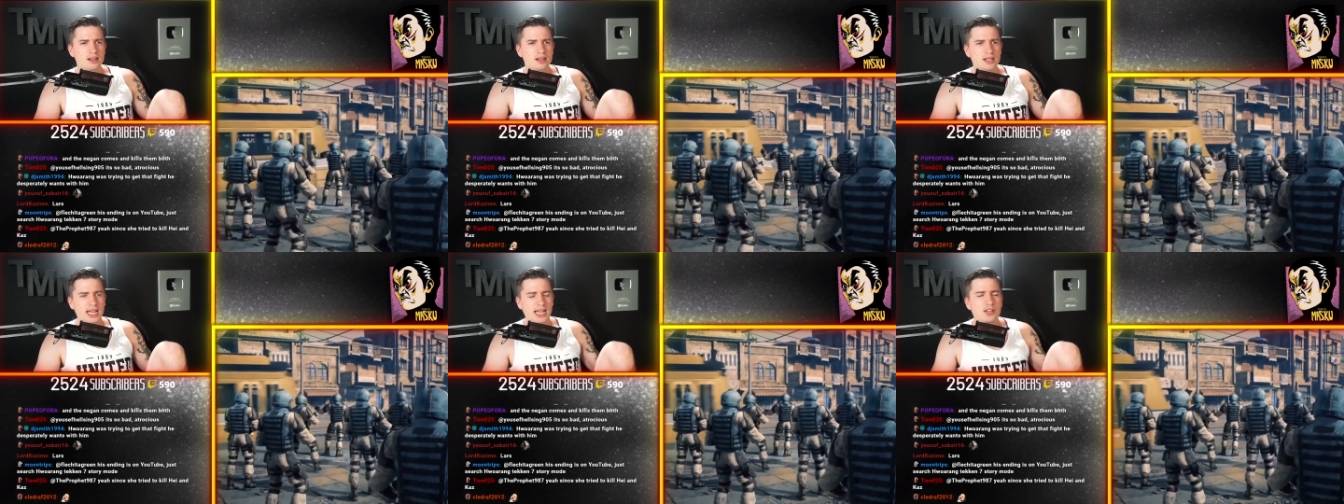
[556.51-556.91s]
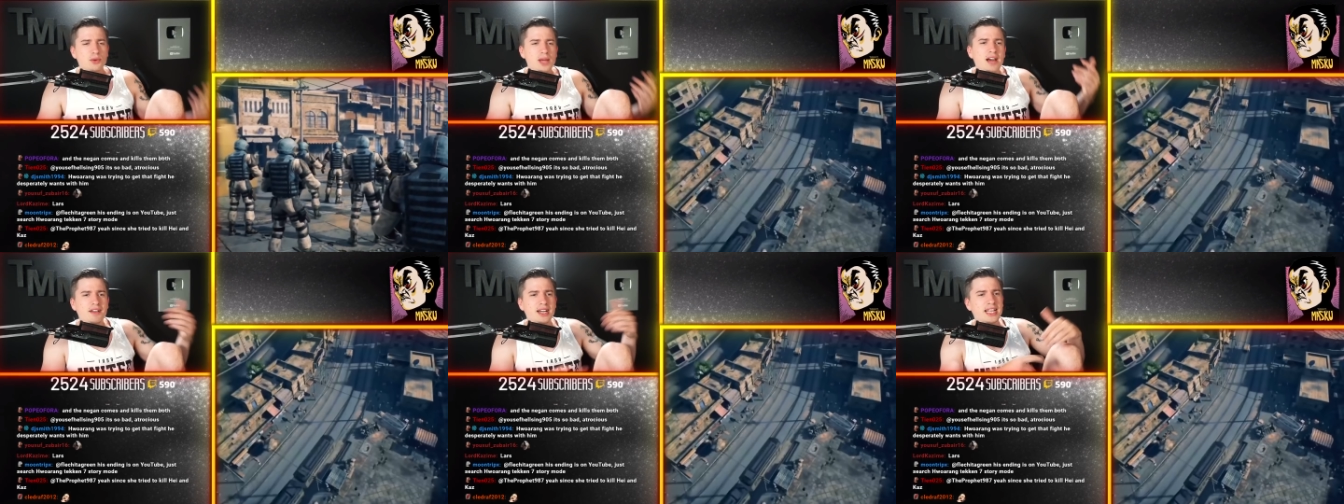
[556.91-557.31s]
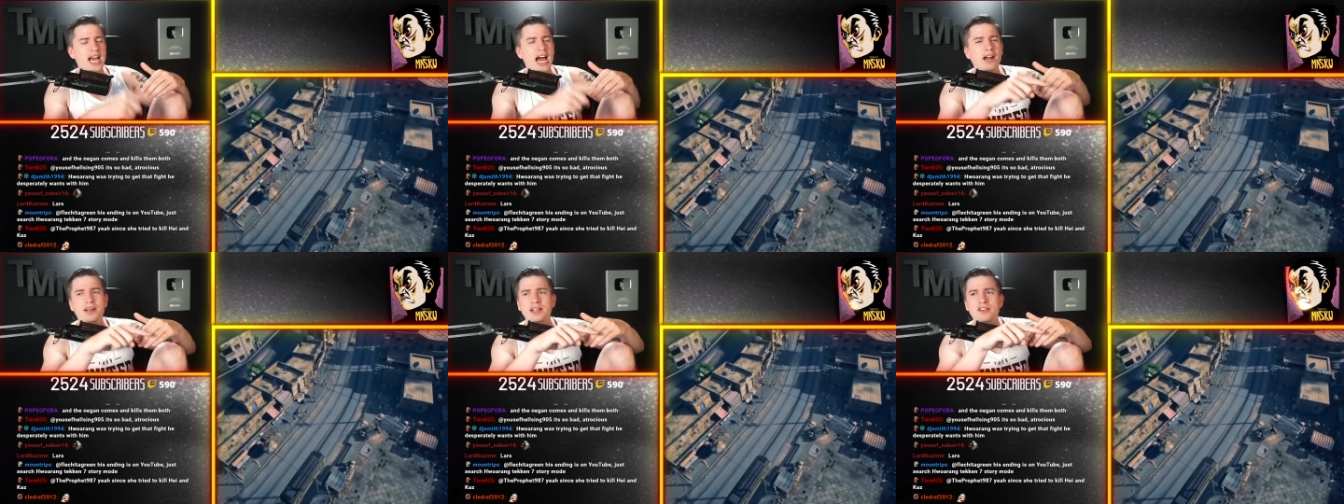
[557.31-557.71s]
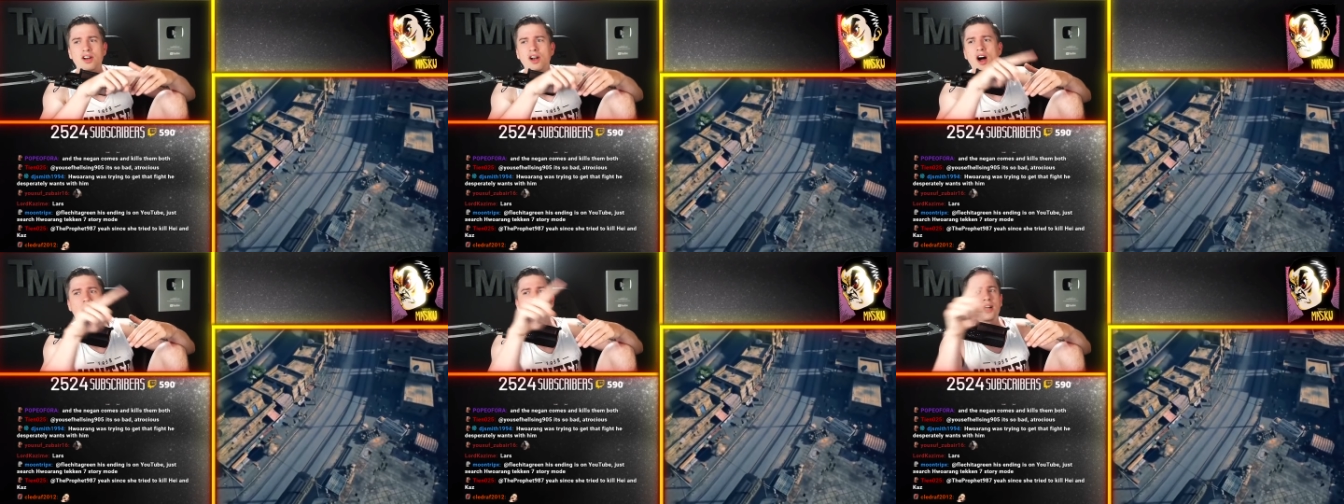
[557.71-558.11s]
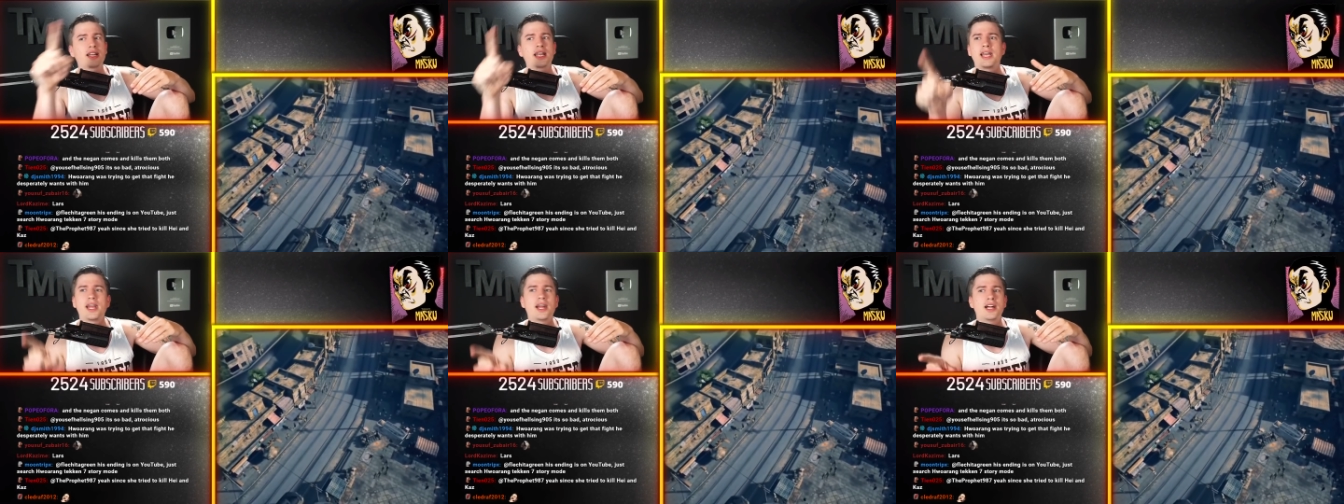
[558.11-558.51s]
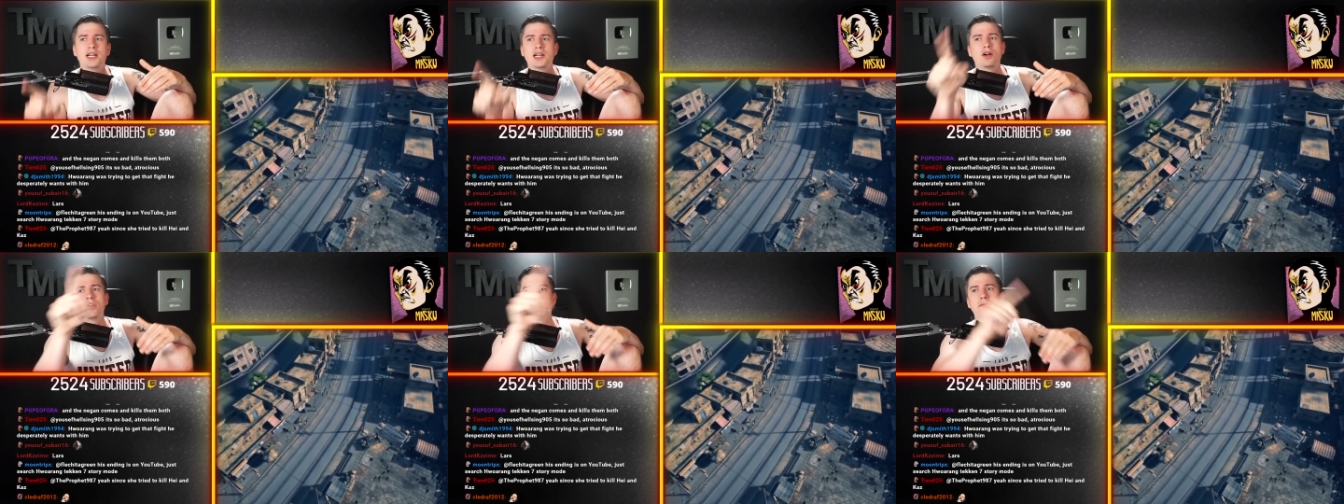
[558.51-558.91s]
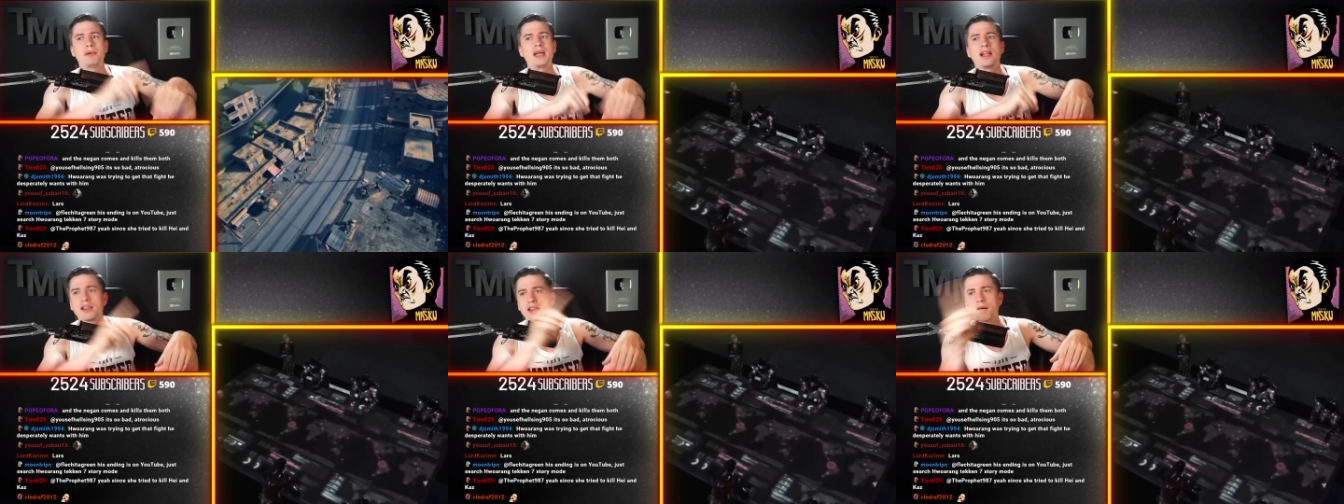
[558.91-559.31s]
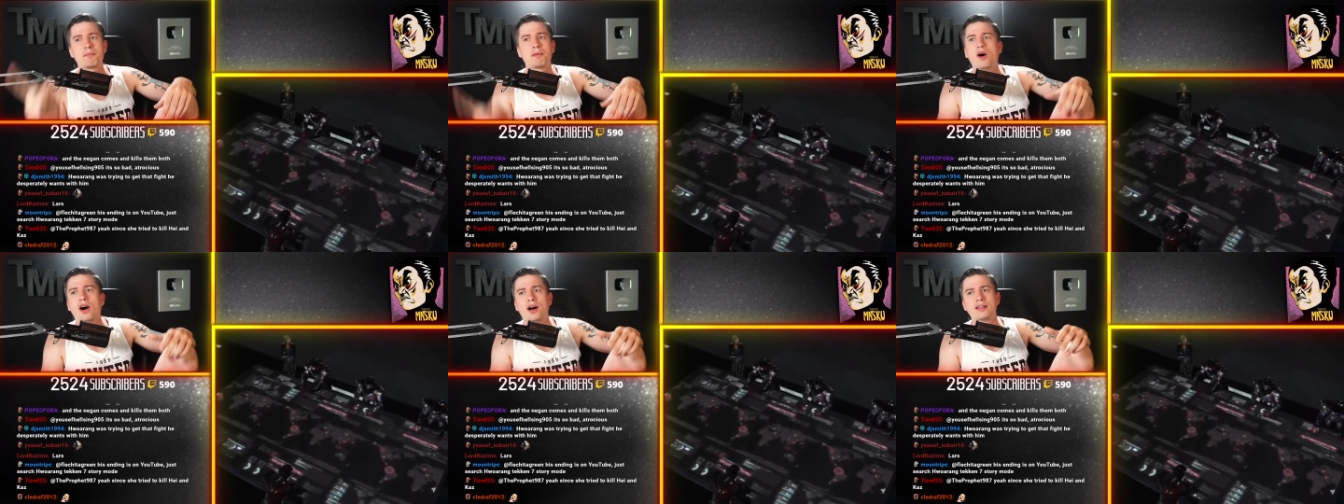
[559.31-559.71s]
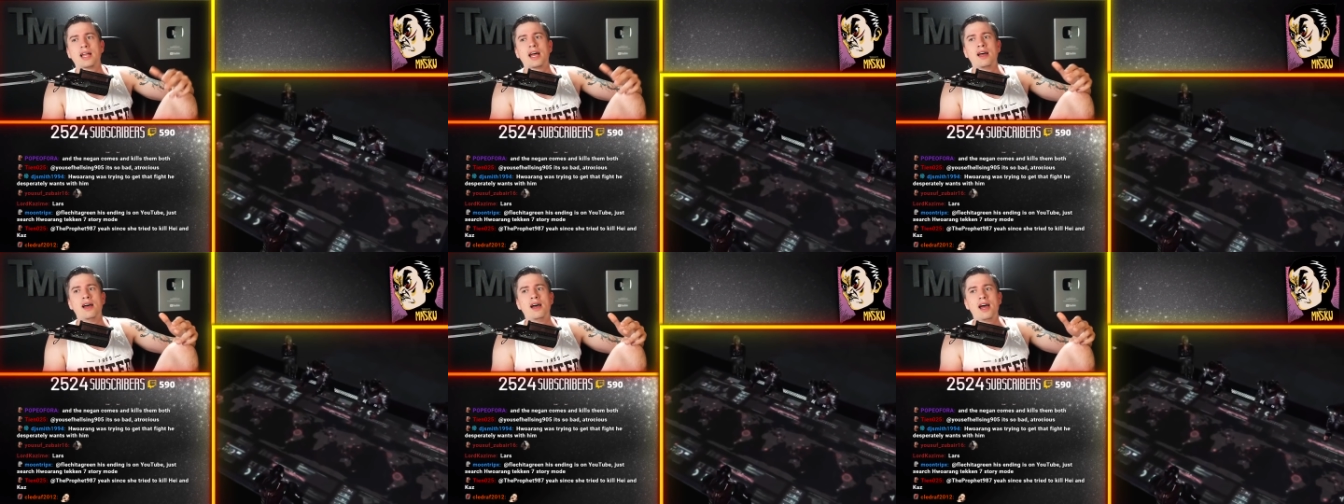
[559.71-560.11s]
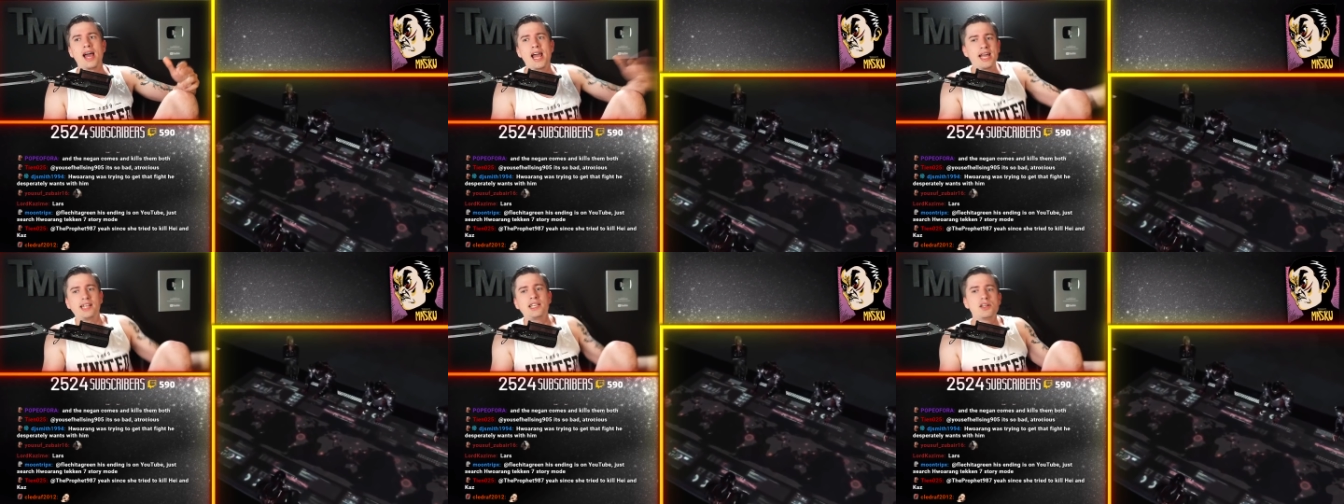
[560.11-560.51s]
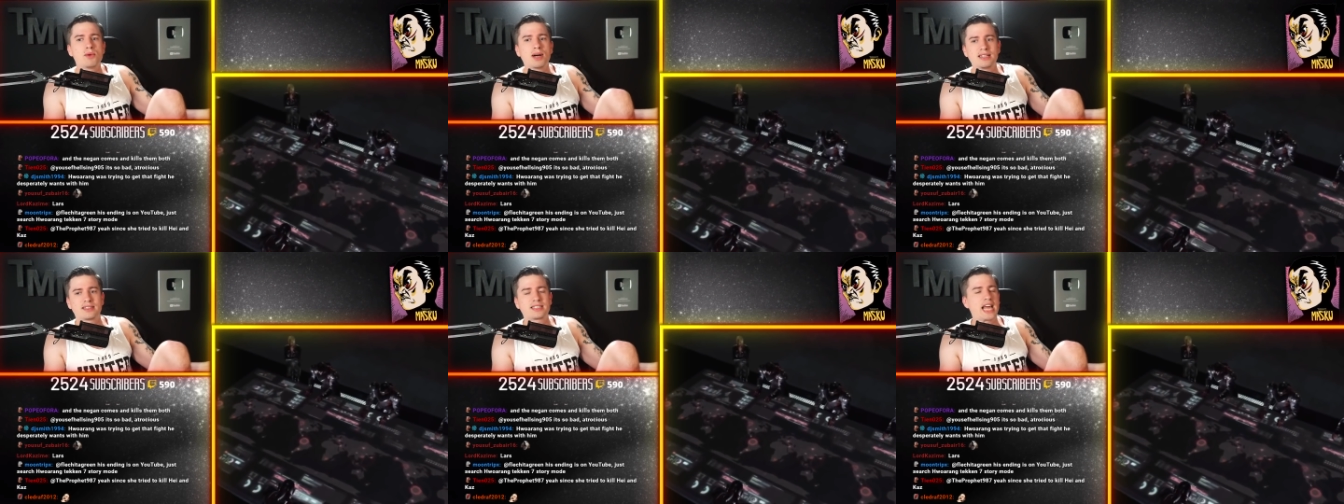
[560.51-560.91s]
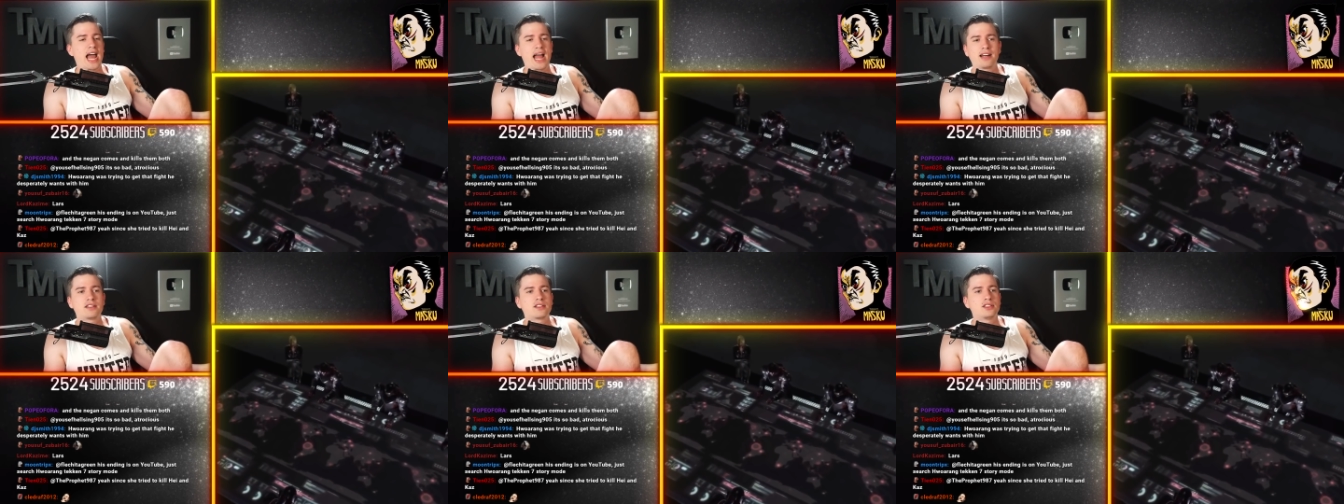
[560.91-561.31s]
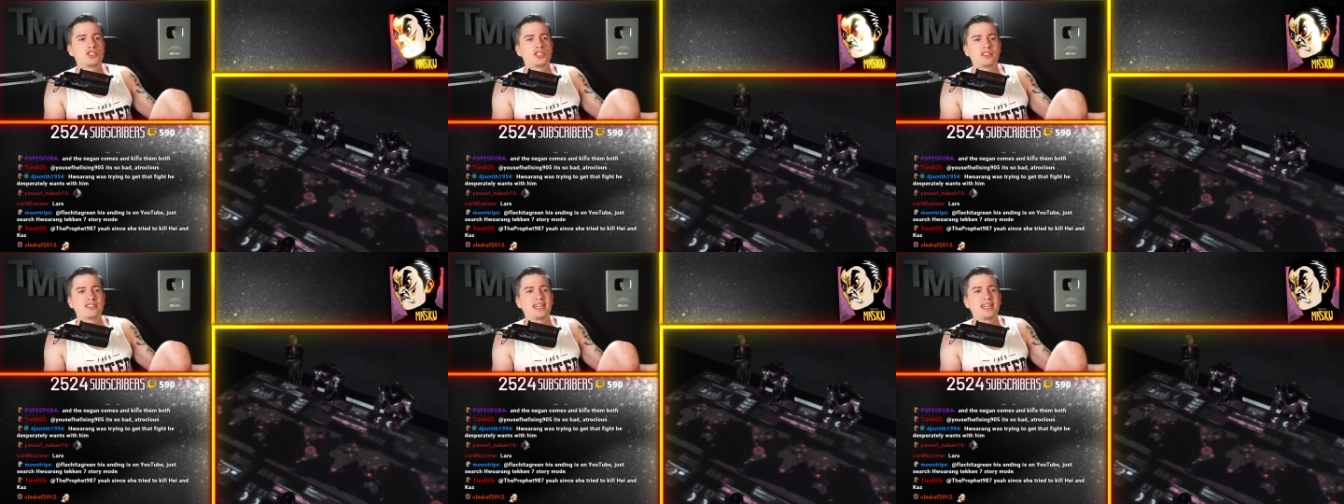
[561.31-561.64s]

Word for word: Can't we have a character arc here, or build upon anyone's character just a